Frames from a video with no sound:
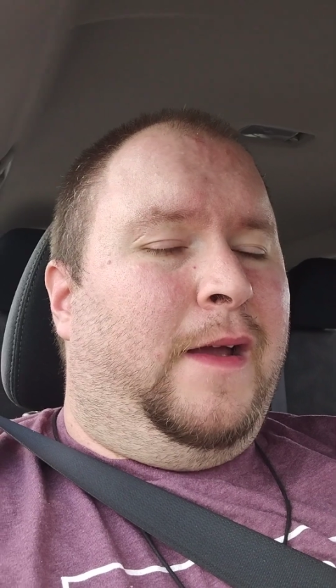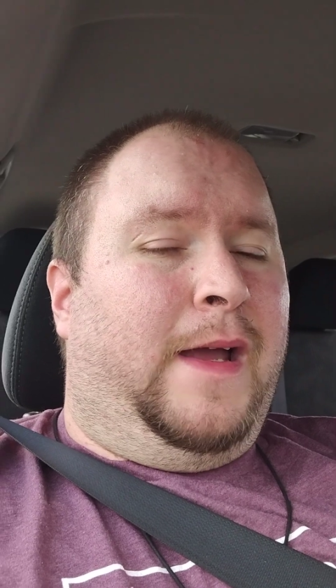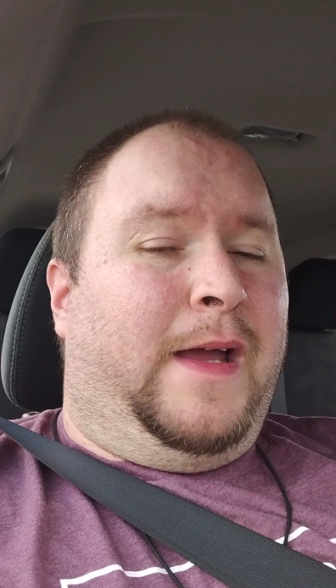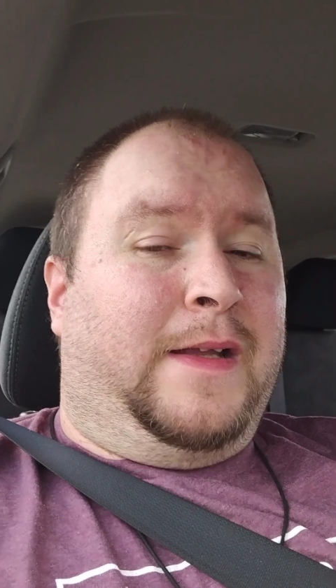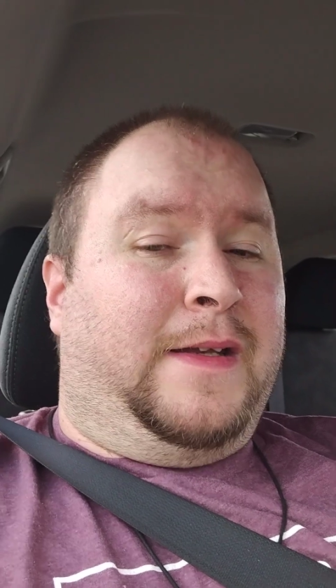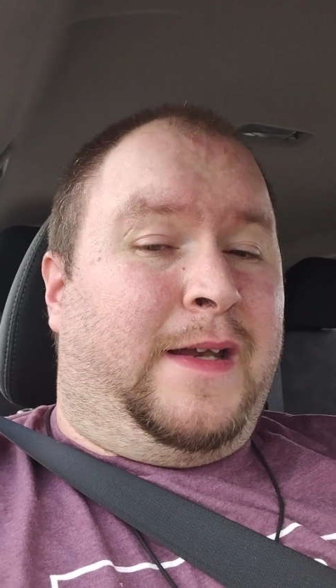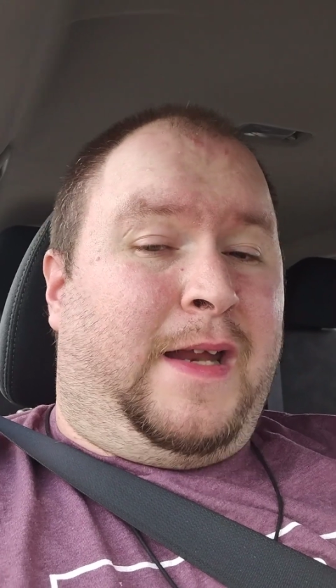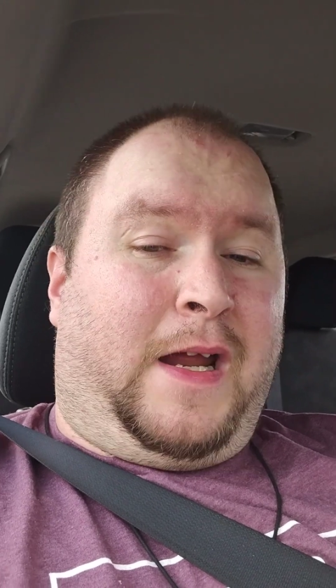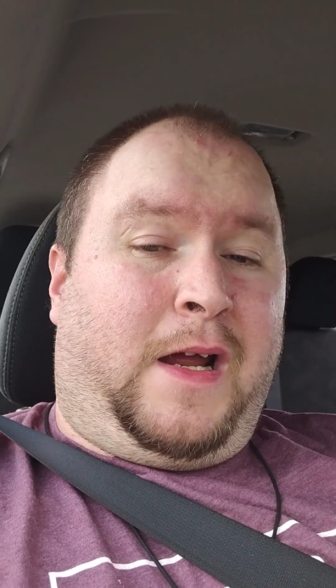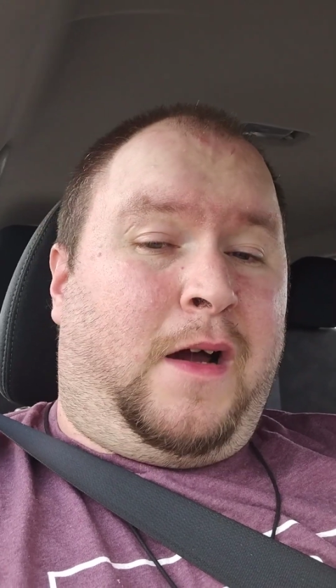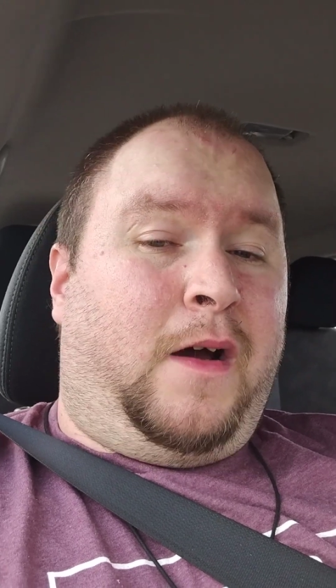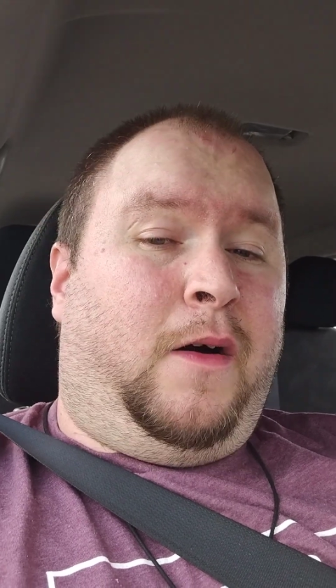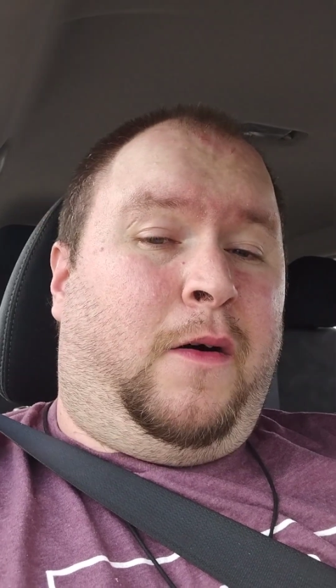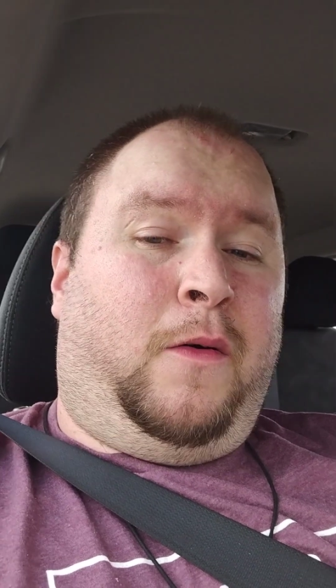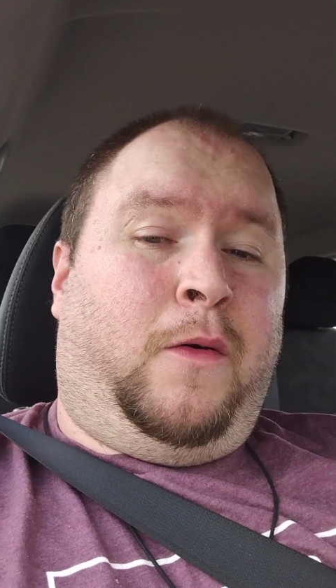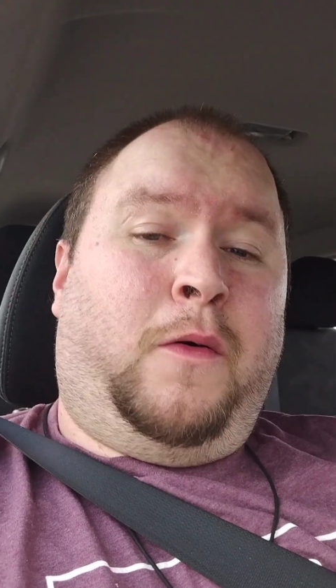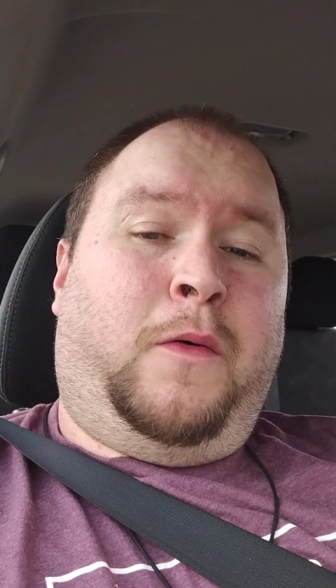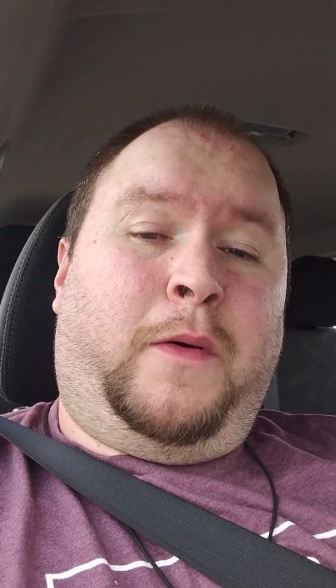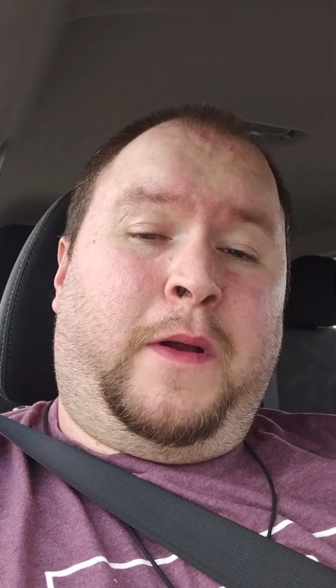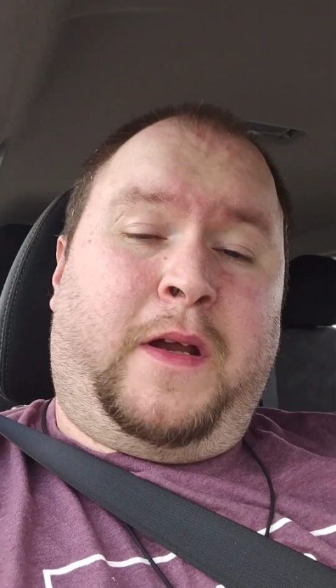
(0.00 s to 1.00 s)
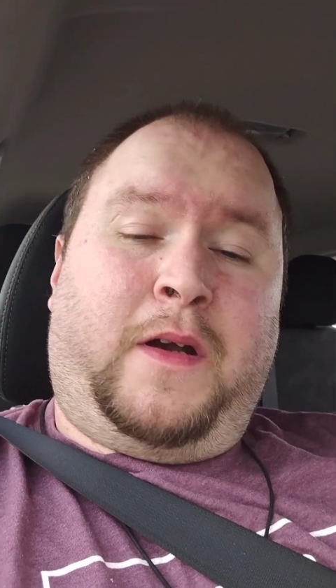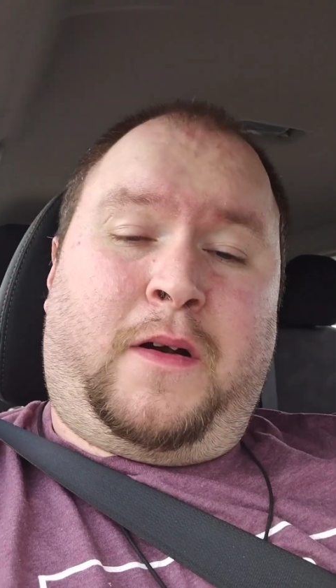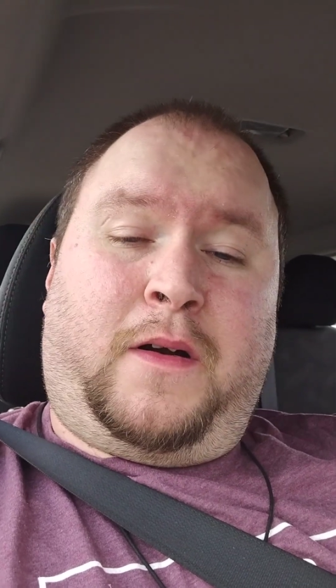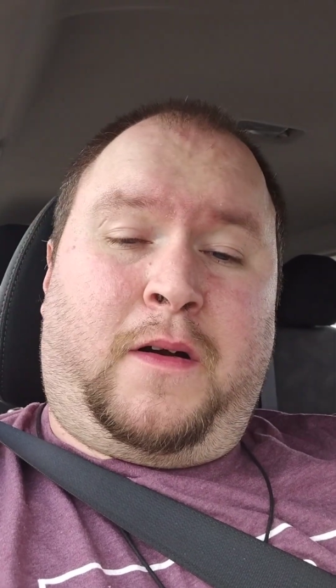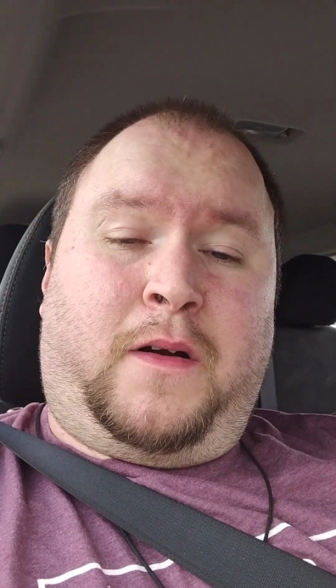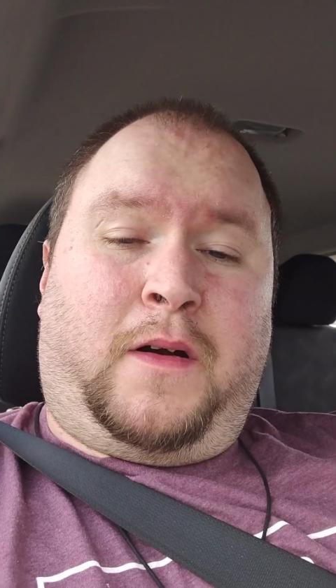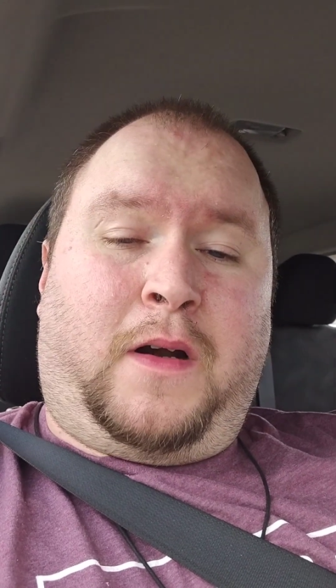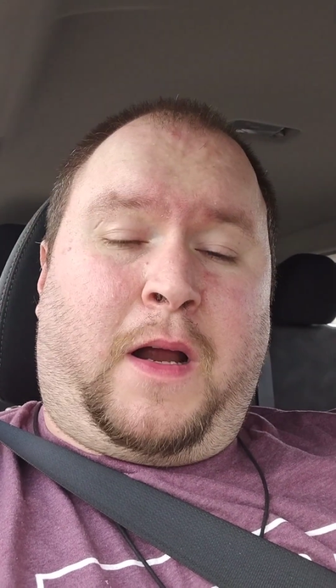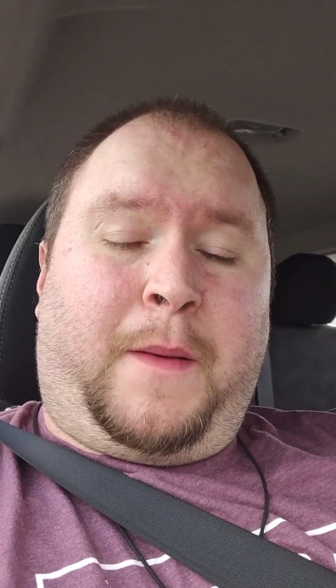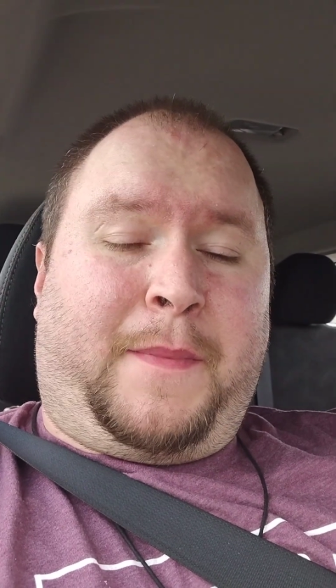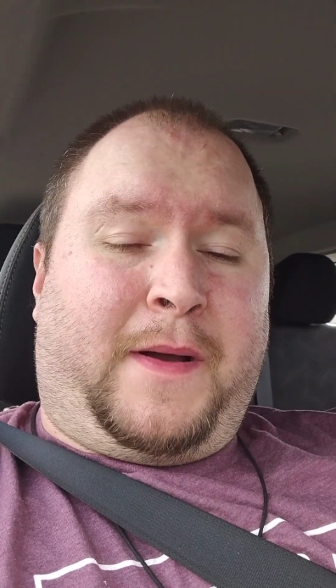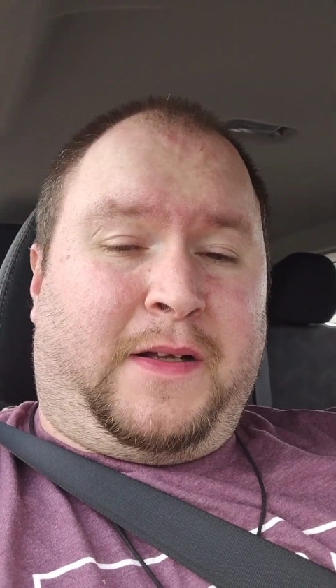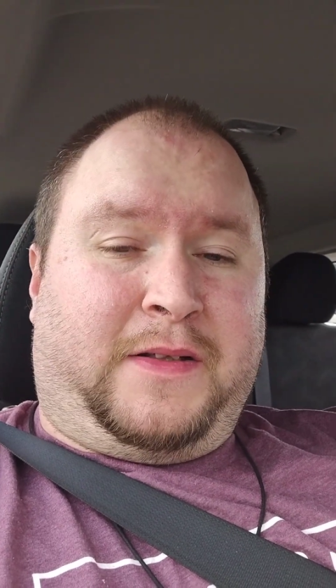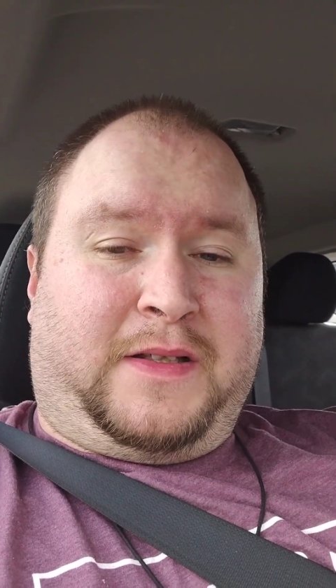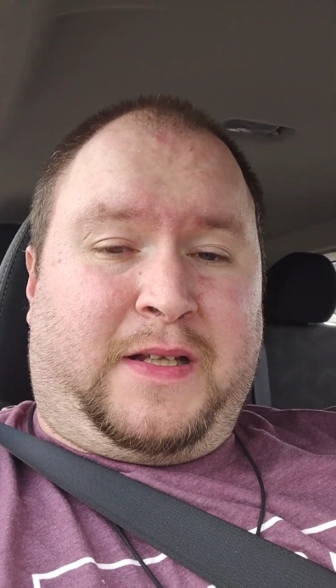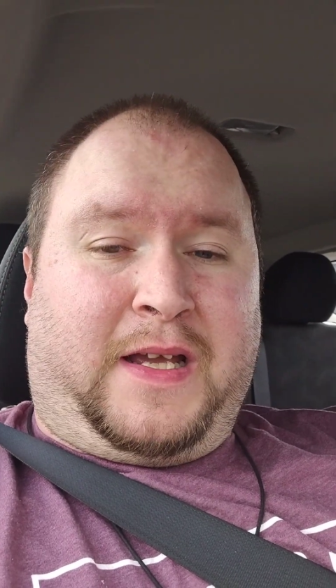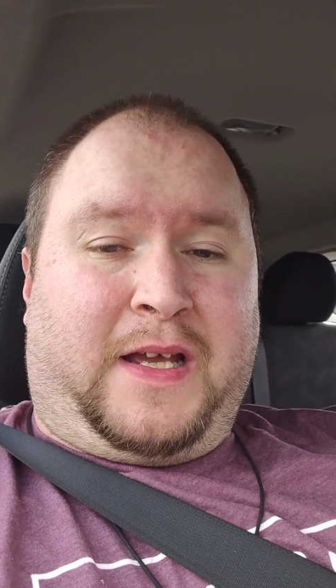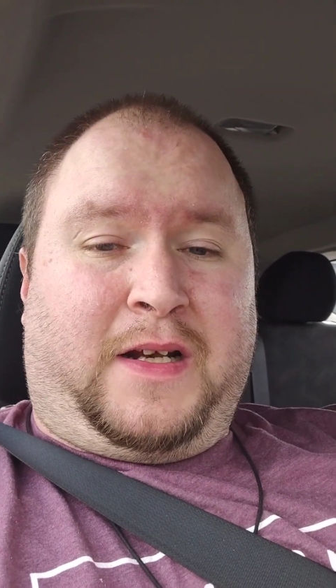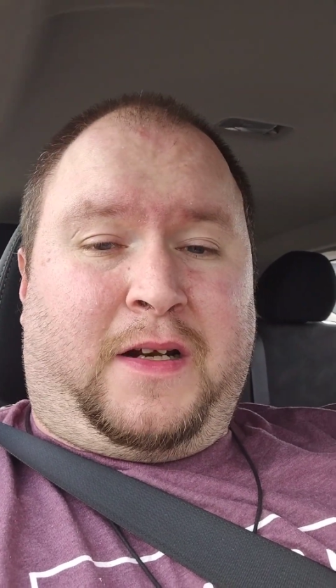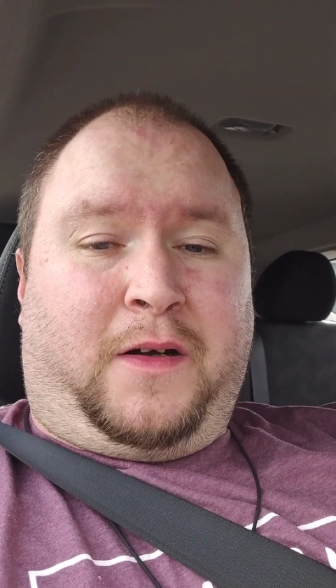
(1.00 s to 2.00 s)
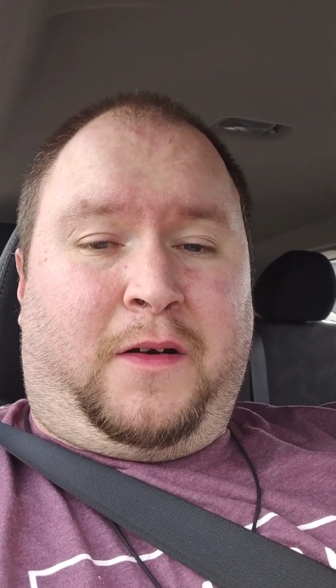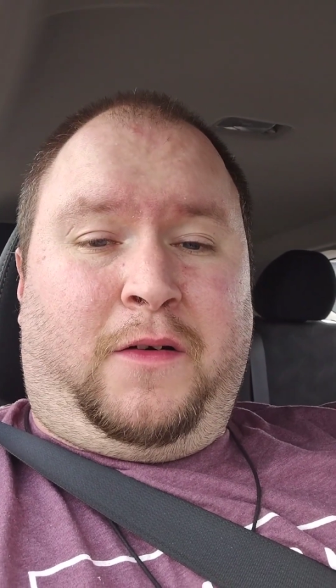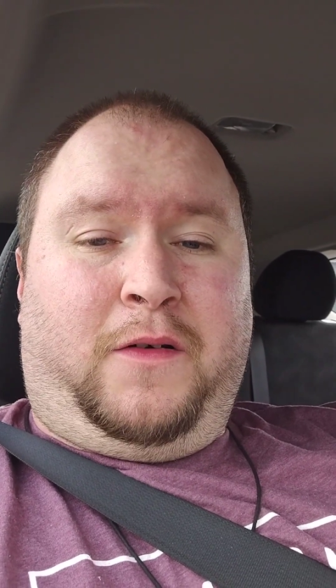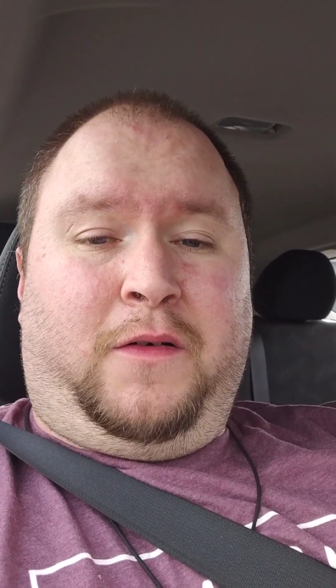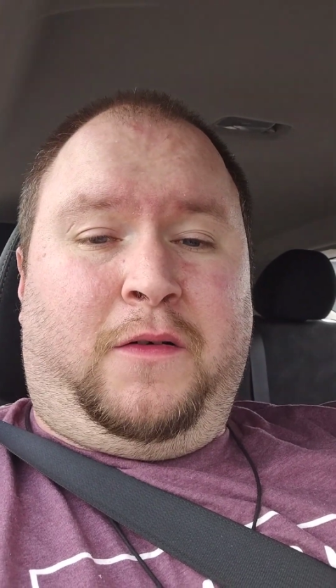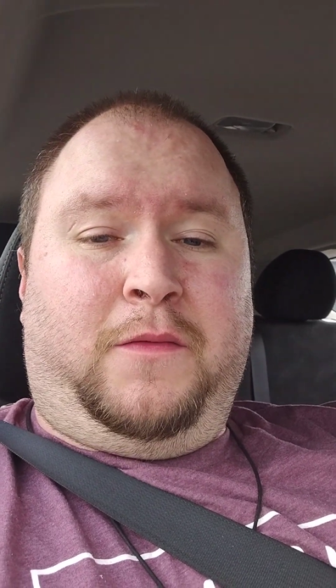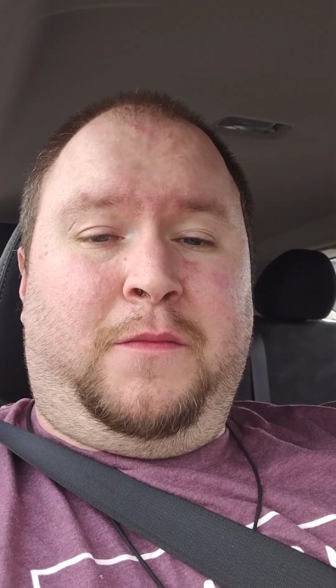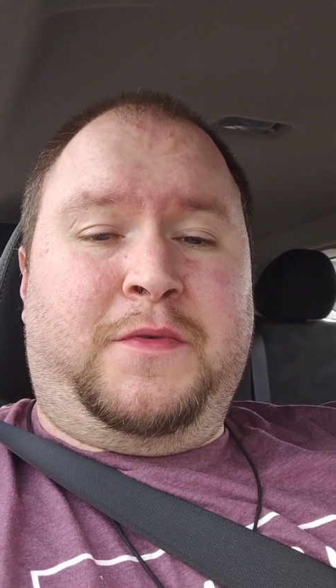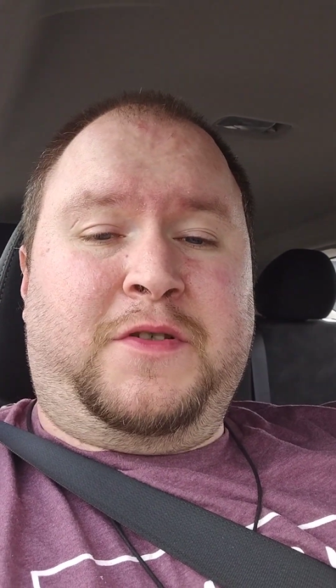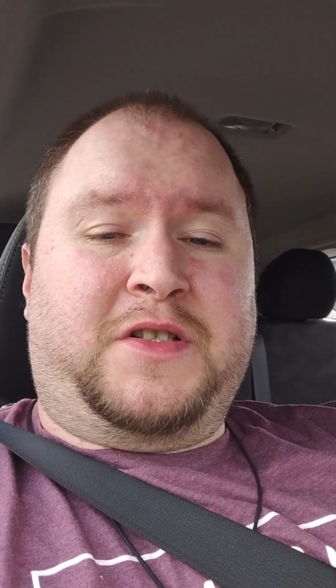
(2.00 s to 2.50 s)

and now we are about to head home.